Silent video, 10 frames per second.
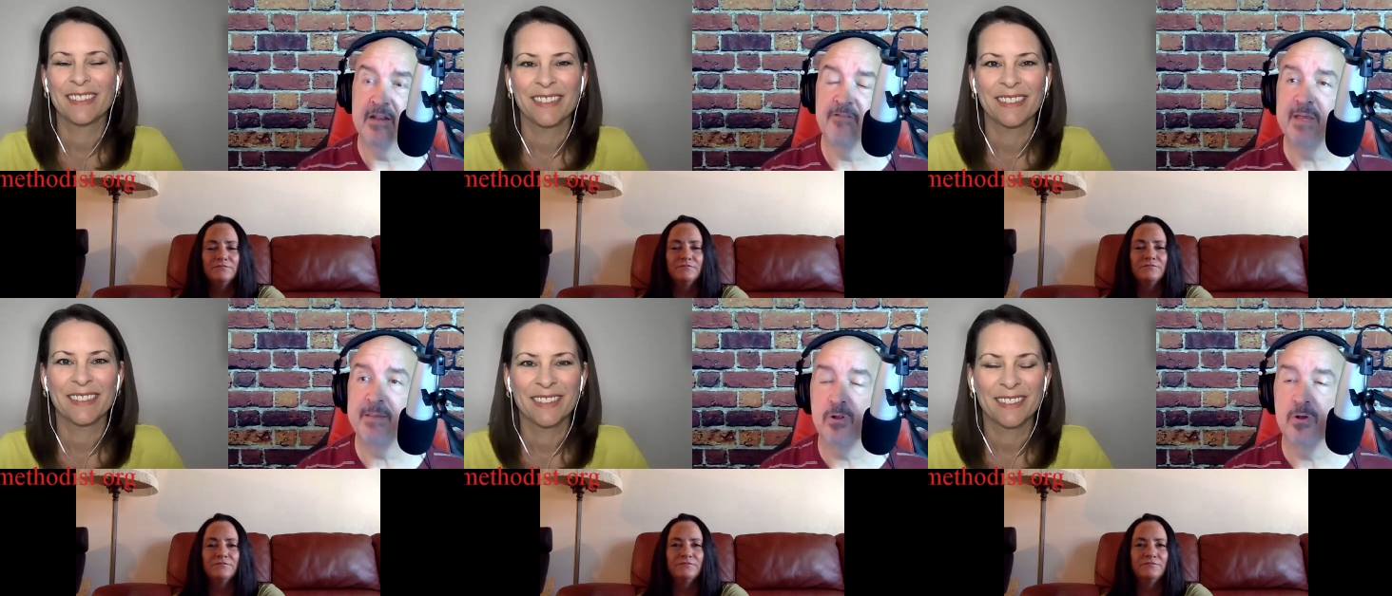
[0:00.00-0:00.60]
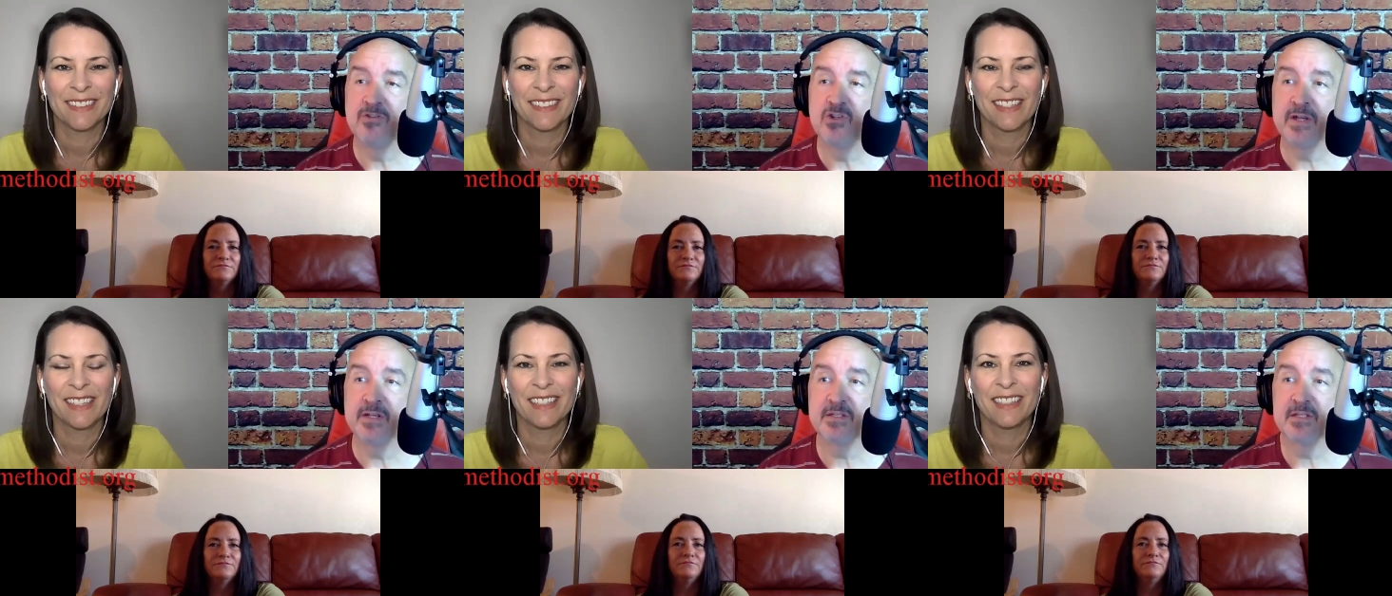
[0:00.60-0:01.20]
Speaker 1: of people who have
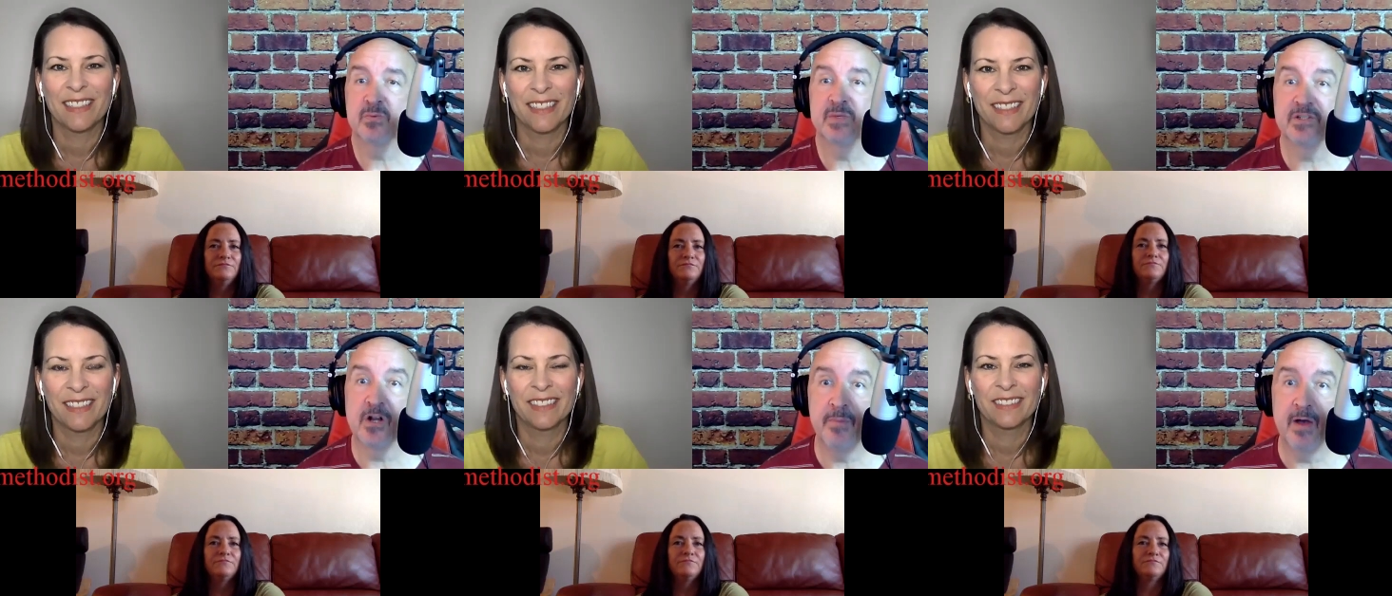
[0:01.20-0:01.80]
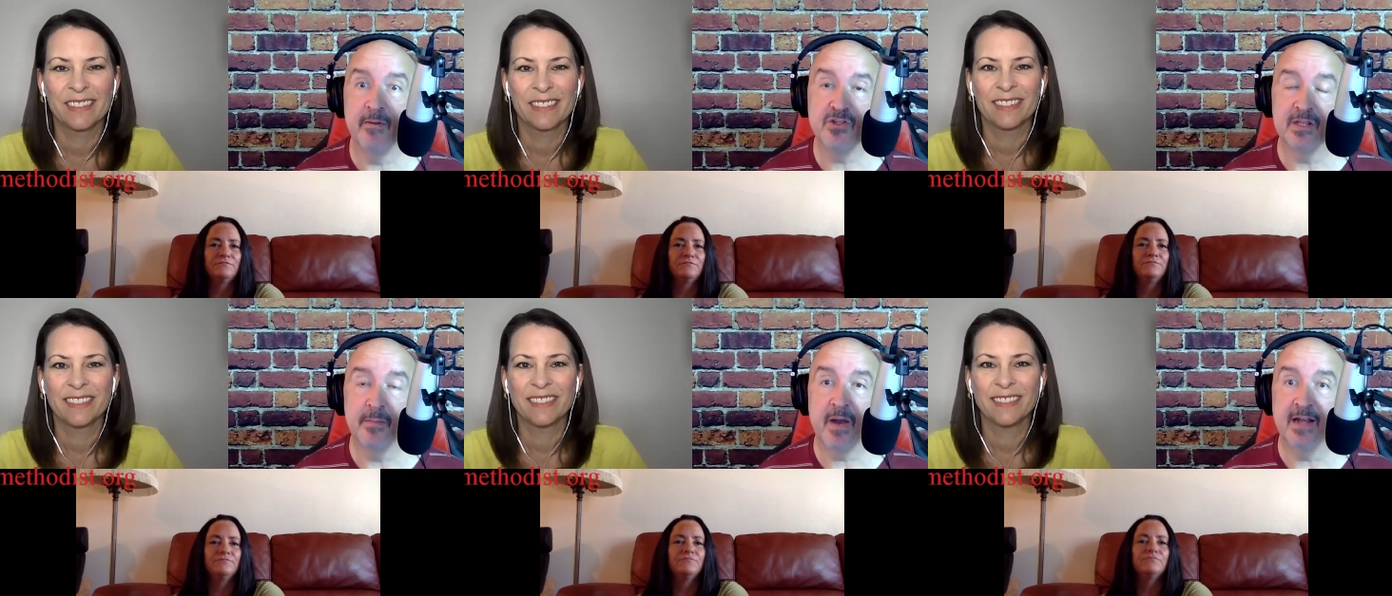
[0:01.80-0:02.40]
joined us since we started publishing
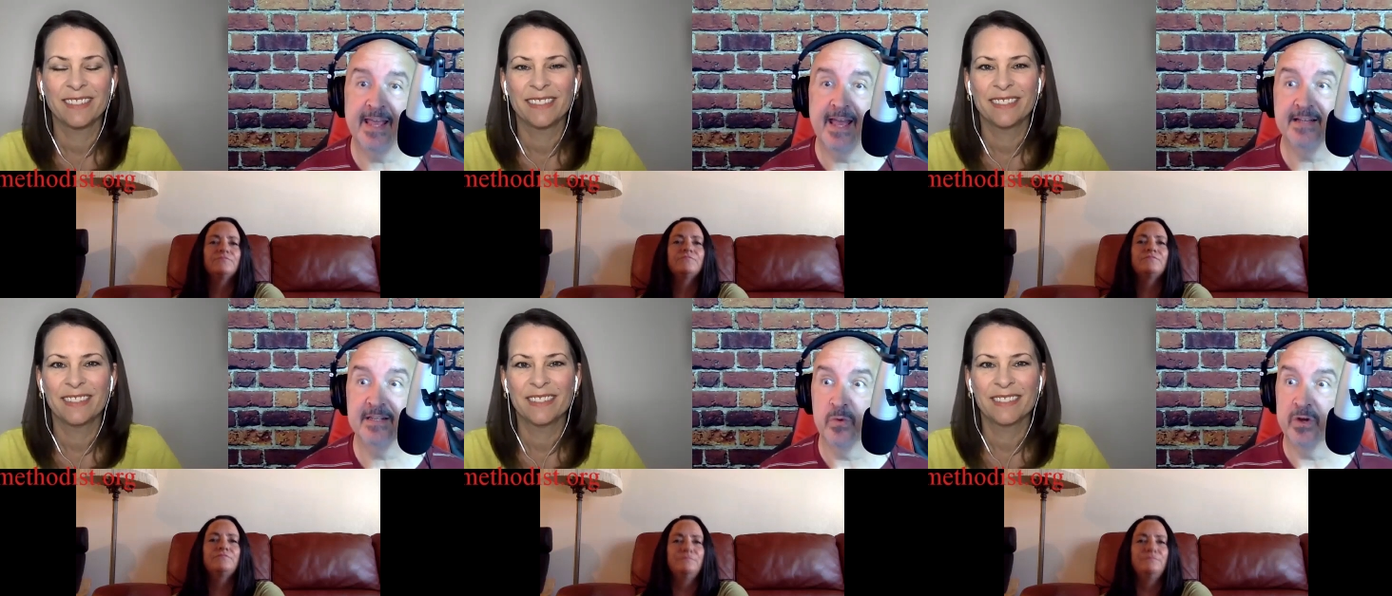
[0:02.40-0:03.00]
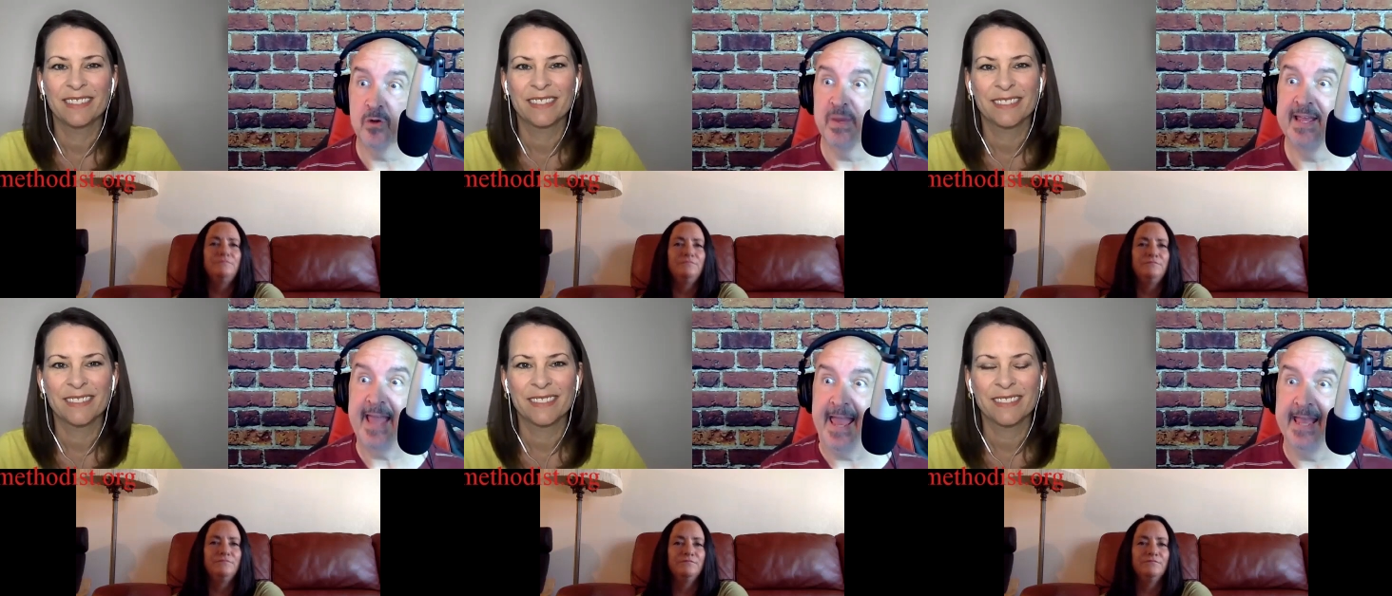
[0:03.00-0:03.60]
the podcast, and we're at week
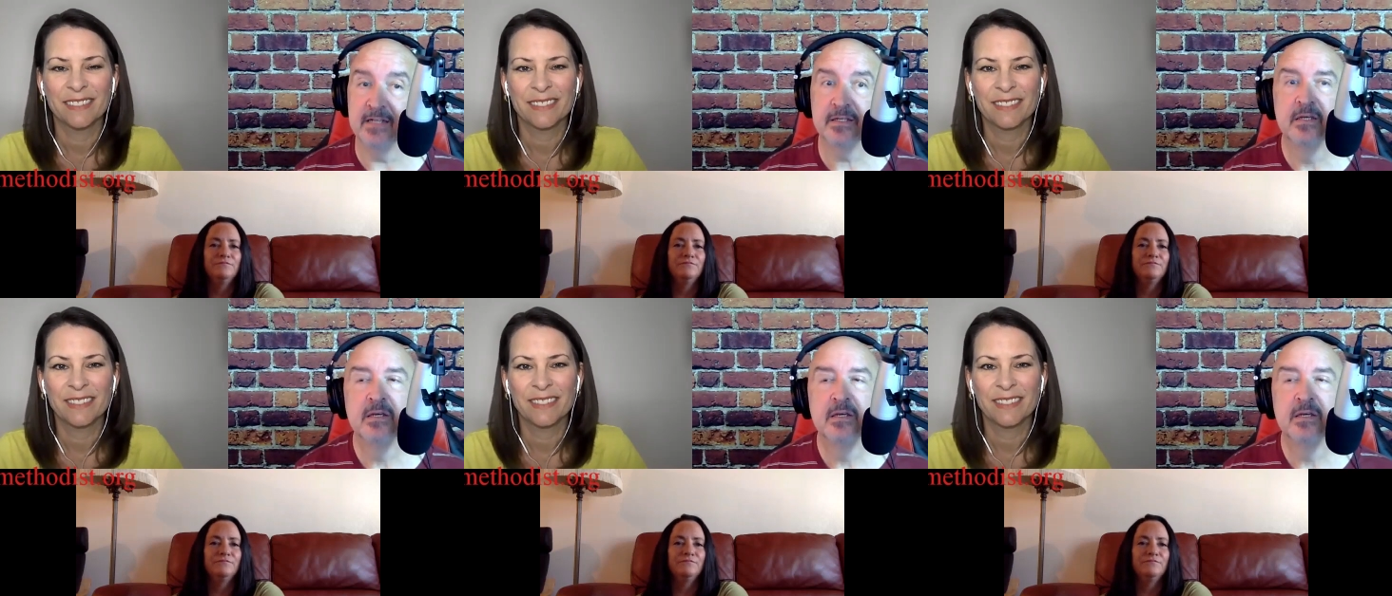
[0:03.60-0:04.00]
eight.